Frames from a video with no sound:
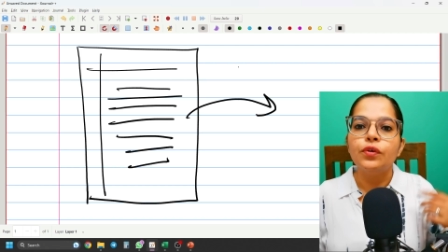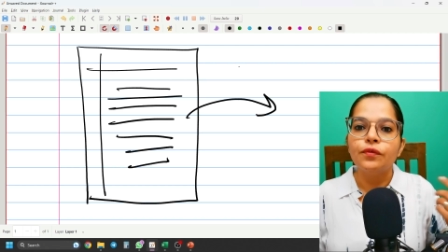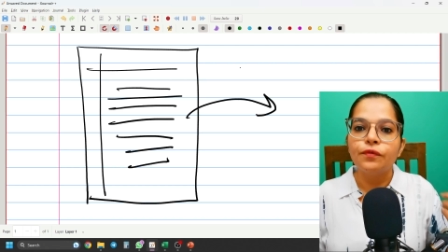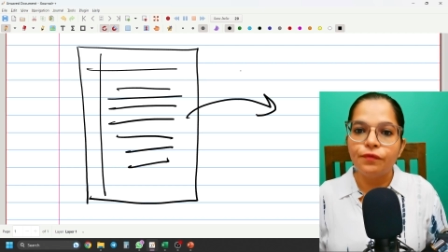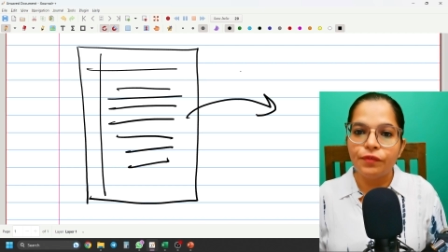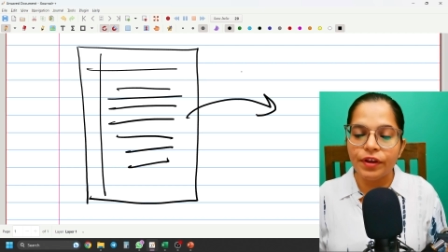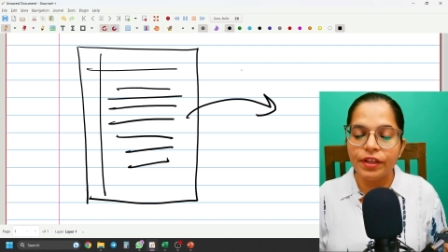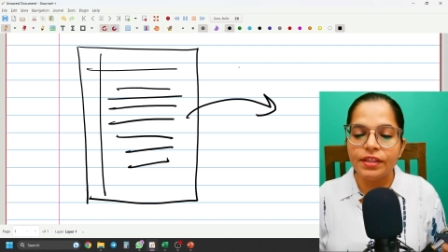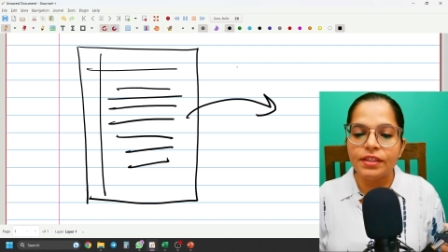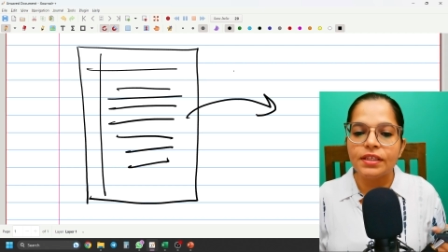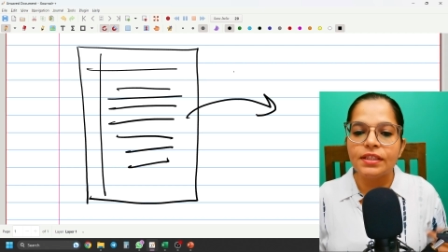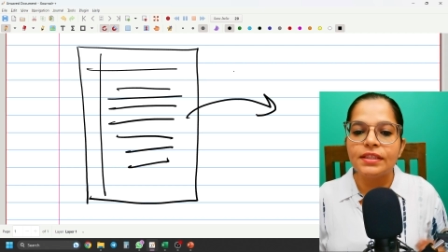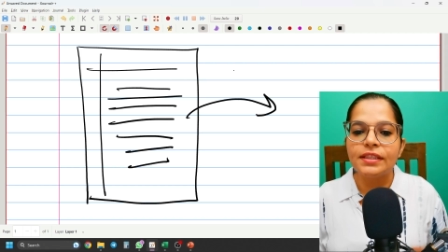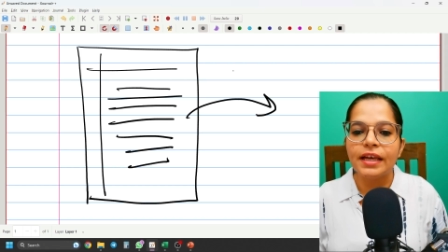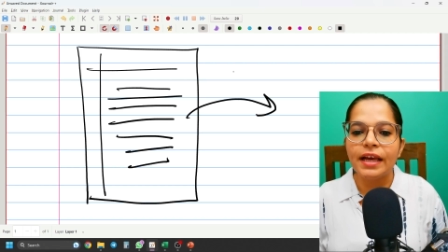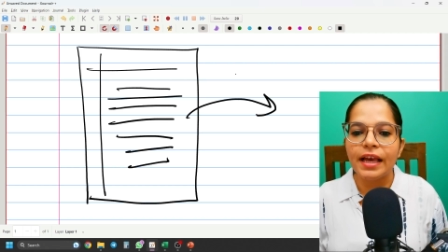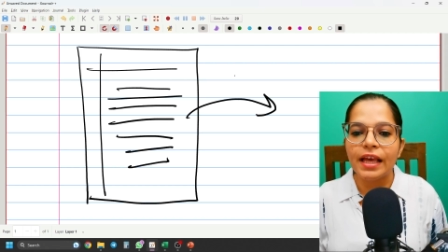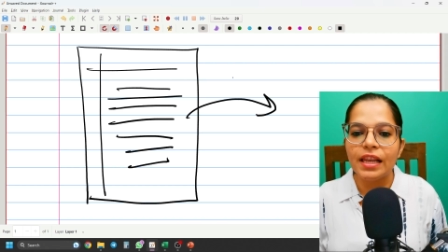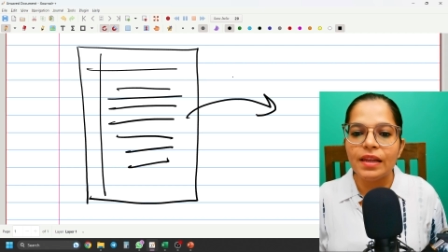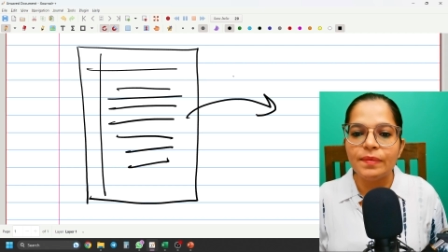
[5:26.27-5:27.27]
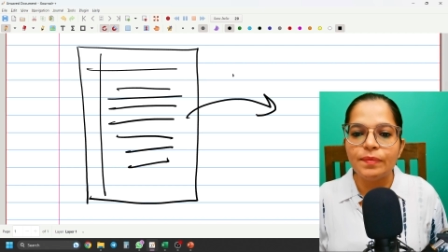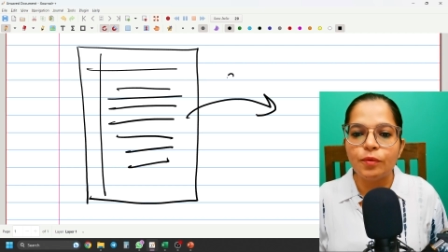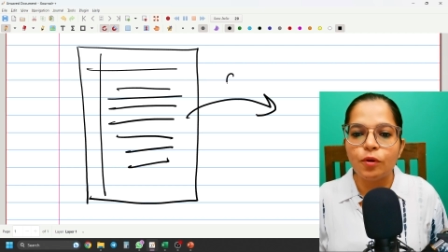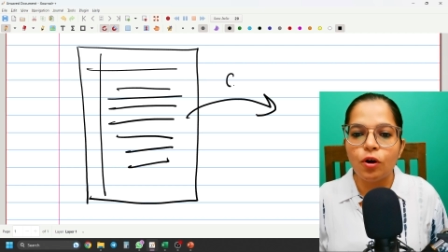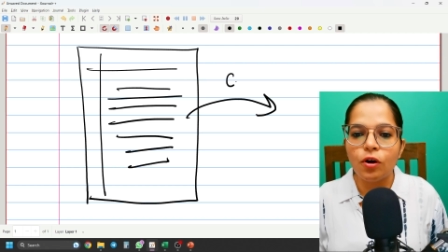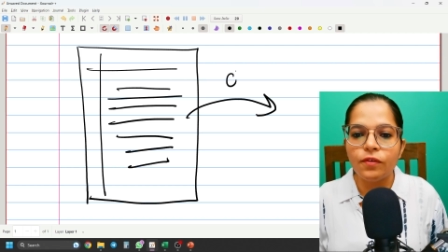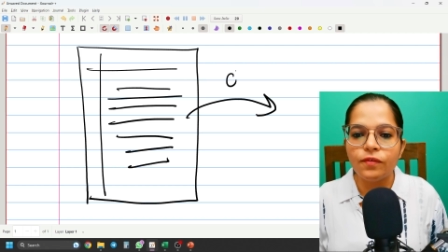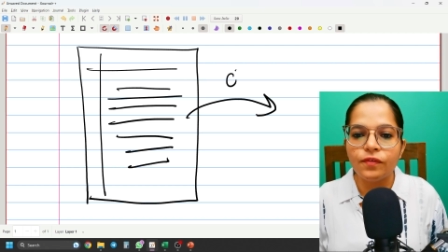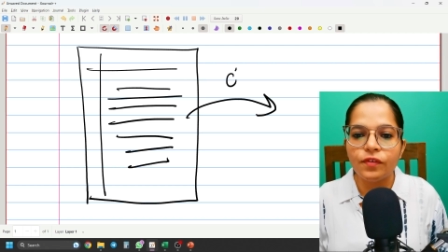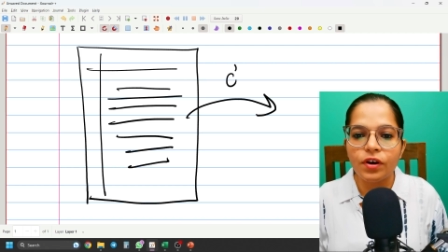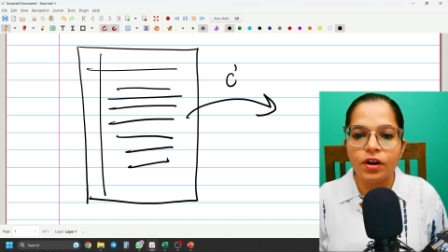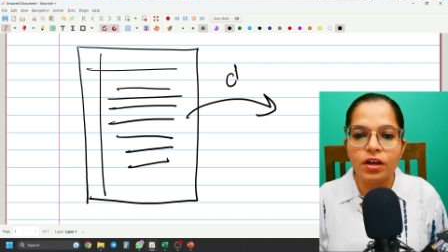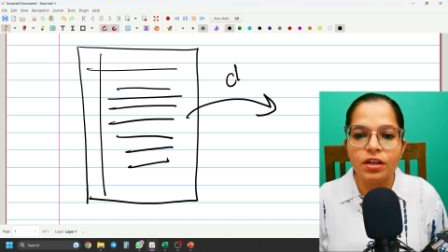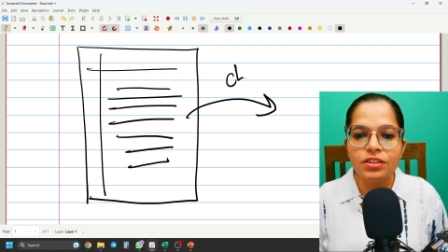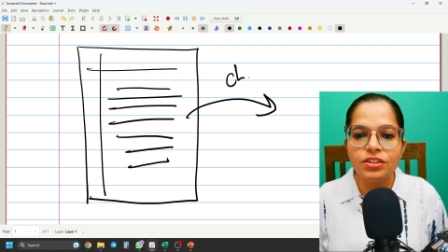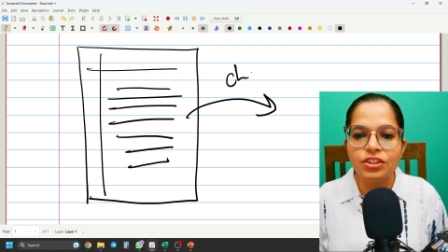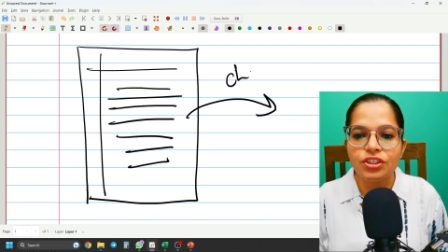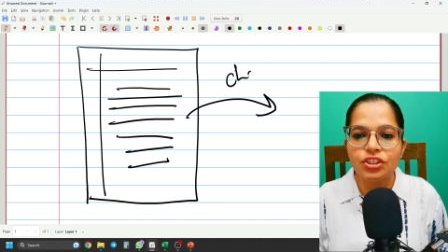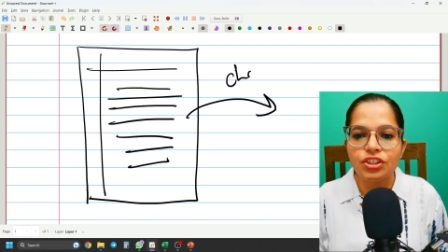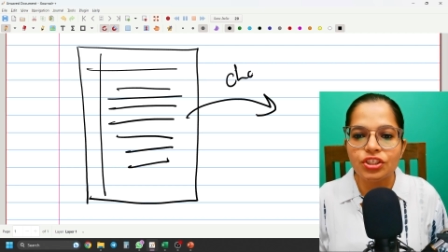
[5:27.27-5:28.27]
with the help of
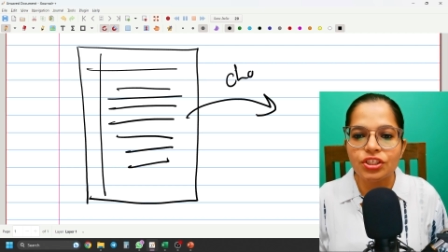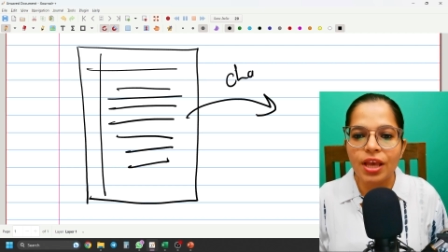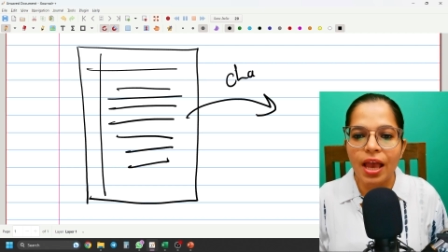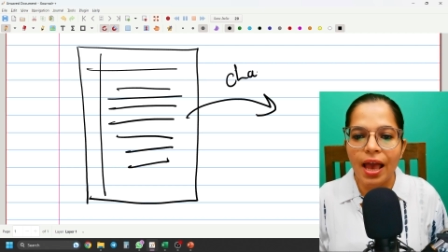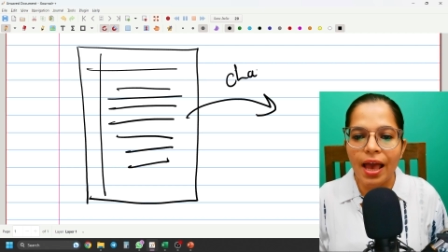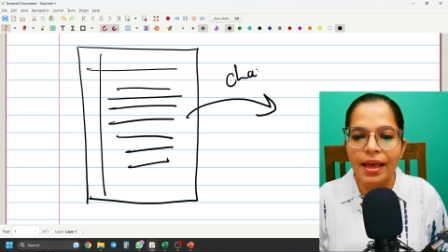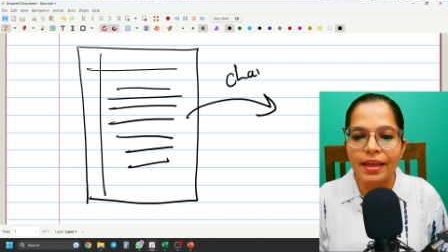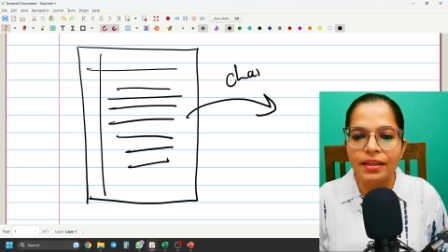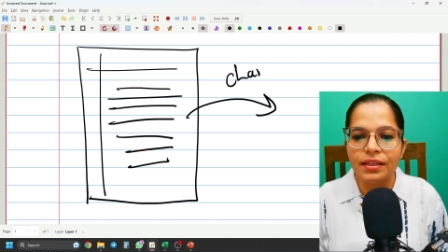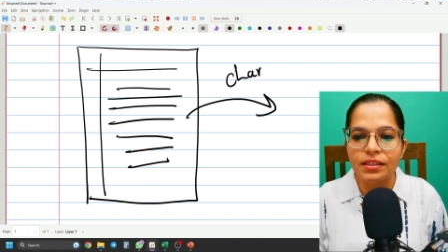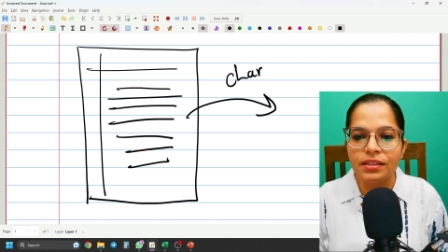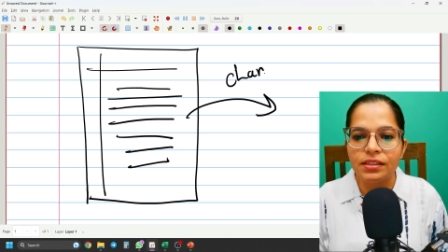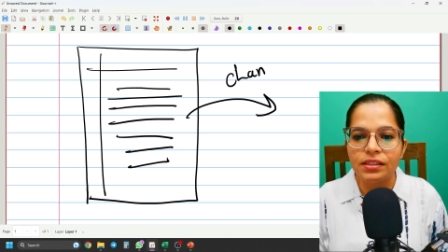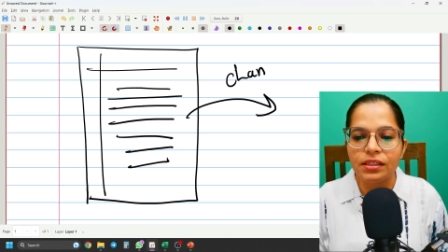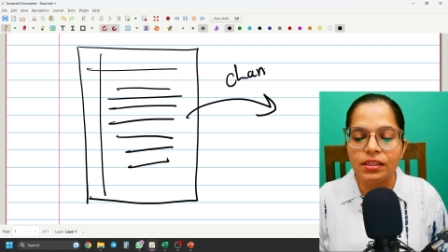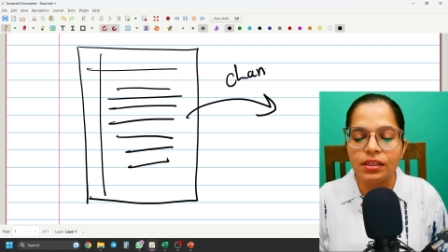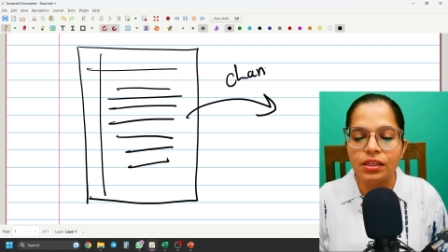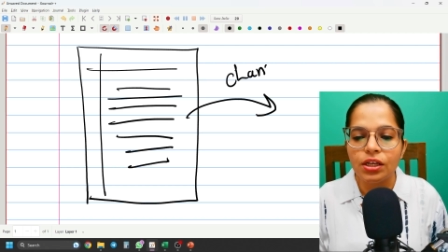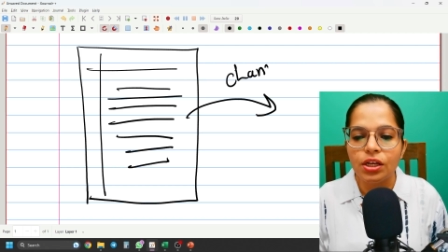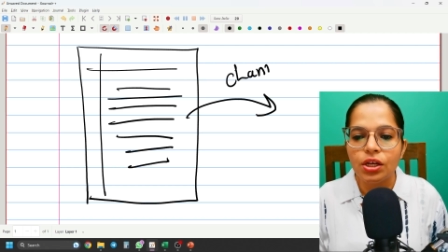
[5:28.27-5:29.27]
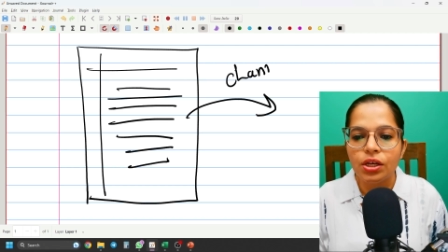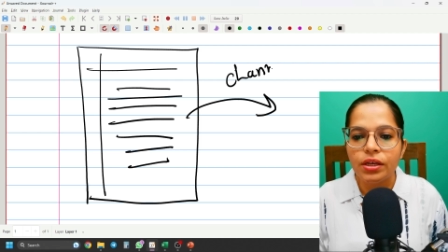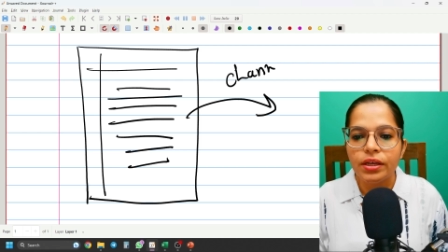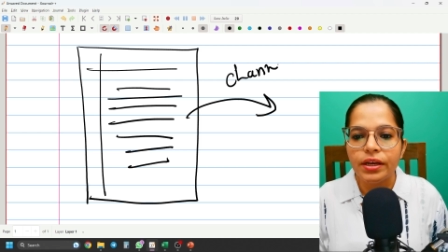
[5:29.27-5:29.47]
a channel